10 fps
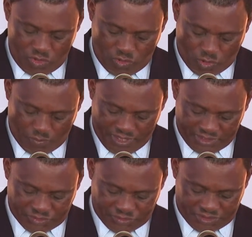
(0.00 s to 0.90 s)
hope
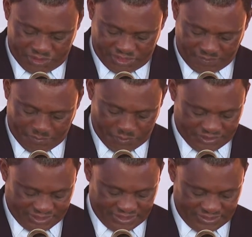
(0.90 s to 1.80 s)
does not
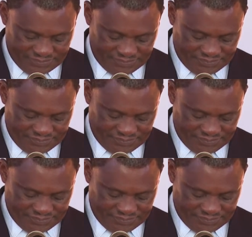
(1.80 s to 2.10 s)
disappoint.